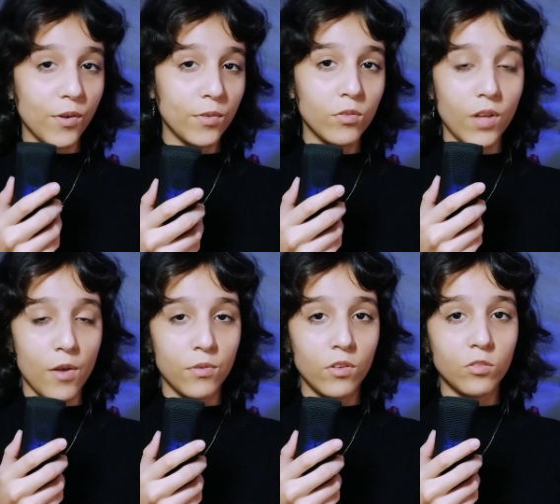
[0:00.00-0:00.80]
And I'm sorry to
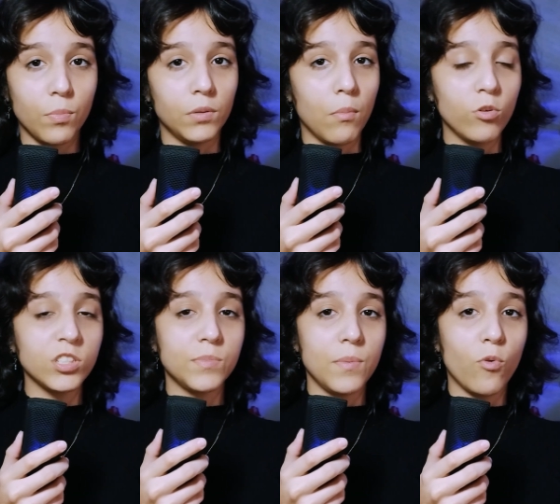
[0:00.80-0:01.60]
tell you this, but
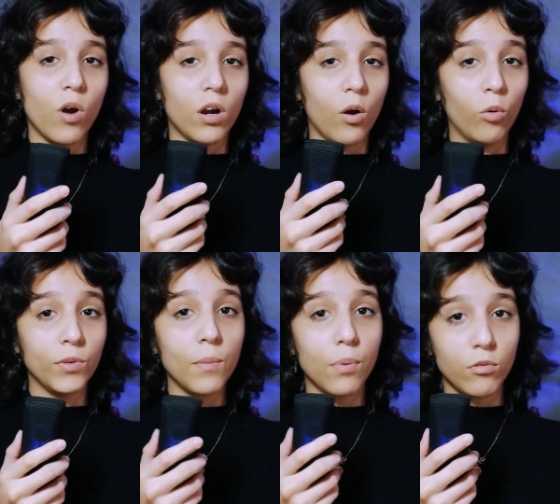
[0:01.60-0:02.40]
most people are
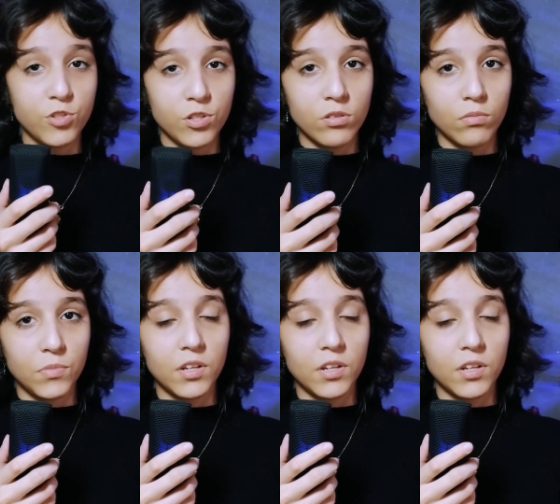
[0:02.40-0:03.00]
only approaching you